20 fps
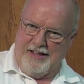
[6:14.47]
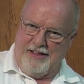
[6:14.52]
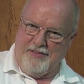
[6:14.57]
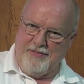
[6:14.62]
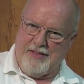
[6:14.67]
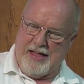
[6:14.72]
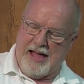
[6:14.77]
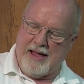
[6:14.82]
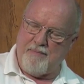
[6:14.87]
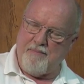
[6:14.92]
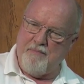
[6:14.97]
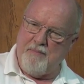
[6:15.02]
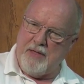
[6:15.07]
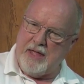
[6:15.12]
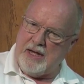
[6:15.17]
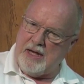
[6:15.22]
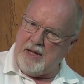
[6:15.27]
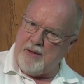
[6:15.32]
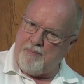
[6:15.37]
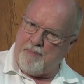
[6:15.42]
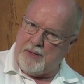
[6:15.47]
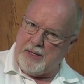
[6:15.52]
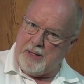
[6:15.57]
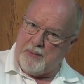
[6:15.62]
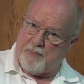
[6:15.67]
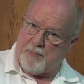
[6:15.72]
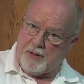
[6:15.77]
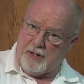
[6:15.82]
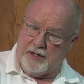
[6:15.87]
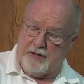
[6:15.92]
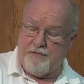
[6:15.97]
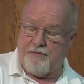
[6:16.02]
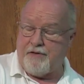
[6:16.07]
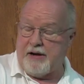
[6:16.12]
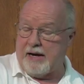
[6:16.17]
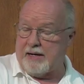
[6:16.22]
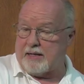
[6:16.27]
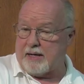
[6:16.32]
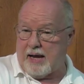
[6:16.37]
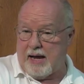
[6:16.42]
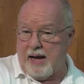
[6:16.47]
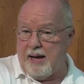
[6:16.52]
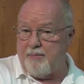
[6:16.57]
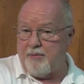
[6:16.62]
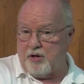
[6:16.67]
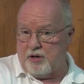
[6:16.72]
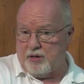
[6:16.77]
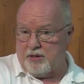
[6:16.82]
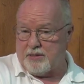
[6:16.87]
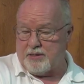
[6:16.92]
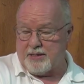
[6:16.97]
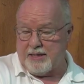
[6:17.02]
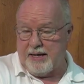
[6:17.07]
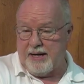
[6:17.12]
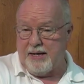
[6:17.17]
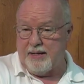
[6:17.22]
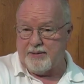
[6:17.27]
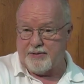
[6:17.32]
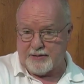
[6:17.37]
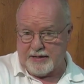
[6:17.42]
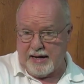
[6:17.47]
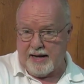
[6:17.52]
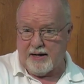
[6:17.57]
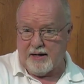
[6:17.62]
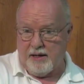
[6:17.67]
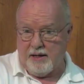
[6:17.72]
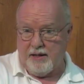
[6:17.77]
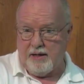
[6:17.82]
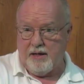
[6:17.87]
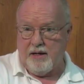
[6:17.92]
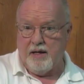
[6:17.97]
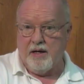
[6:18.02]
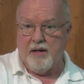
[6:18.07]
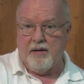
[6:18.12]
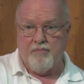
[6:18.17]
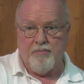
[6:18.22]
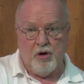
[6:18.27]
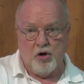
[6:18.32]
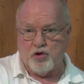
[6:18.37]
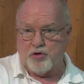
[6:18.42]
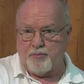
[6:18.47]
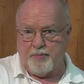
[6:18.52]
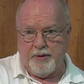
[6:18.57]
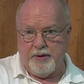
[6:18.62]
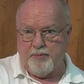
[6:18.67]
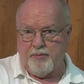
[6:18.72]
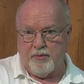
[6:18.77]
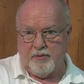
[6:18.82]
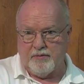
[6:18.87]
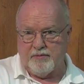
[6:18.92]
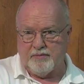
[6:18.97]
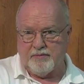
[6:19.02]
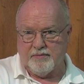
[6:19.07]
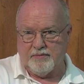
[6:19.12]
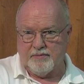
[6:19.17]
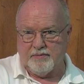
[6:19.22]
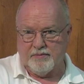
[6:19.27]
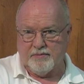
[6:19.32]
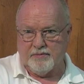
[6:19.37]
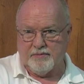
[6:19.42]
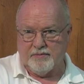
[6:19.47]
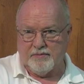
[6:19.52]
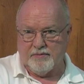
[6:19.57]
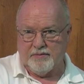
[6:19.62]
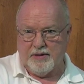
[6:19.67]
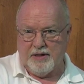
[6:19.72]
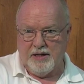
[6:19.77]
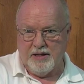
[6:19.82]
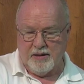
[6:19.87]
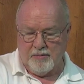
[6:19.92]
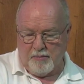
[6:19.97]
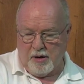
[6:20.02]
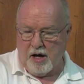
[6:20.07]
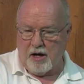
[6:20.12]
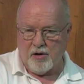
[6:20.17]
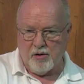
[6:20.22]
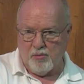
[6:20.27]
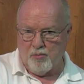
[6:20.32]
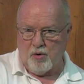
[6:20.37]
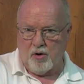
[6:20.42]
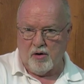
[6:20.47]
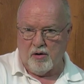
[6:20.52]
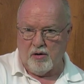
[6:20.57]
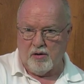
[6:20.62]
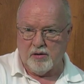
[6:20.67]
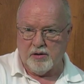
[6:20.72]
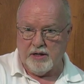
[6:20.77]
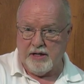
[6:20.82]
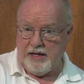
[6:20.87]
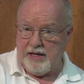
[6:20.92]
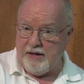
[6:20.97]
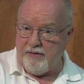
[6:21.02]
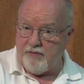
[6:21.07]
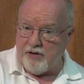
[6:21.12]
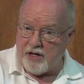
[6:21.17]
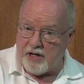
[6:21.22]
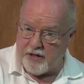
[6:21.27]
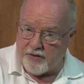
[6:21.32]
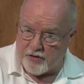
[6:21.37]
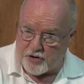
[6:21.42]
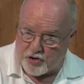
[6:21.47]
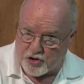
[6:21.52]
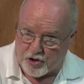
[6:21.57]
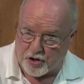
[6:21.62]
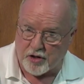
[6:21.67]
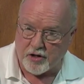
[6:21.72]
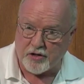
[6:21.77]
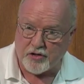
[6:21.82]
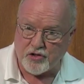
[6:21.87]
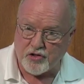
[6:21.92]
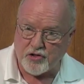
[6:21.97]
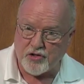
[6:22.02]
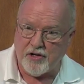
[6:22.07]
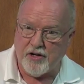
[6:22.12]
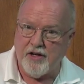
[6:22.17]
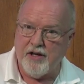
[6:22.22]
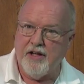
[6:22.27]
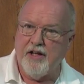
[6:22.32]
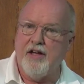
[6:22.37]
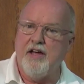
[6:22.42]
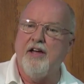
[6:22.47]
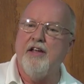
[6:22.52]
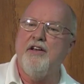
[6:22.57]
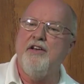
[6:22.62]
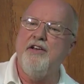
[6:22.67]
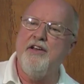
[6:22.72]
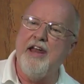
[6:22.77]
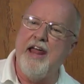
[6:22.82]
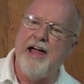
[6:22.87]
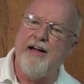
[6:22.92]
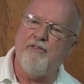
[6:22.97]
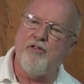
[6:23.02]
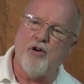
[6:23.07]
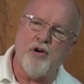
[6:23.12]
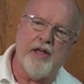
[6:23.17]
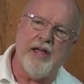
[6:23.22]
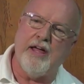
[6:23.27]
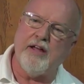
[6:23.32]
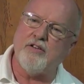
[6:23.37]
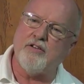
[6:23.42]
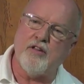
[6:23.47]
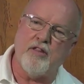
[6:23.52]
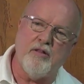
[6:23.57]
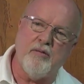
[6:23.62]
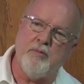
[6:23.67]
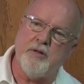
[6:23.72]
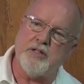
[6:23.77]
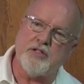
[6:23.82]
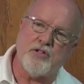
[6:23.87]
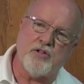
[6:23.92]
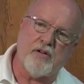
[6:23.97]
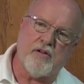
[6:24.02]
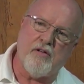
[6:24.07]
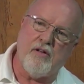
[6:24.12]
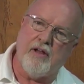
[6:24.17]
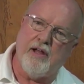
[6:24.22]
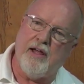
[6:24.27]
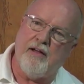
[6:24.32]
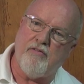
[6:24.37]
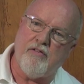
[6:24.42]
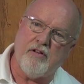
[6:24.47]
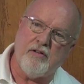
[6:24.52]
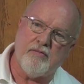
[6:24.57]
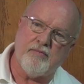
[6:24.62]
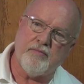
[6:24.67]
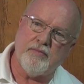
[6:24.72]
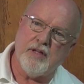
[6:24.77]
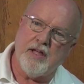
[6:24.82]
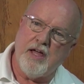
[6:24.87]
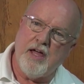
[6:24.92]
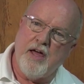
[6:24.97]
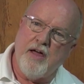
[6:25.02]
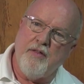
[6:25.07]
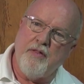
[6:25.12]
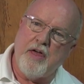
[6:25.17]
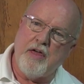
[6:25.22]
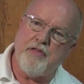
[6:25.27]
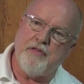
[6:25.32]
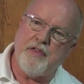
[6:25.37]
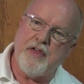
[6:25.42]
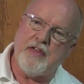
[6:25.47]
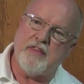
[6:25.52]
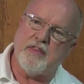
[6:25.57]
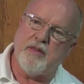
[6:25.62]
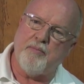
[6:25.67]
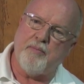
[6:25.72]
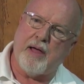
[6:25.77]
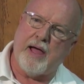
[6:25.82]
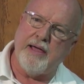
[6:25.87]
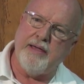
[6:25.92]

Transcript: that many people, in fact, I'm going to say, sadly, most people in the modern world, even in the church, never get to the mystical level. They think that by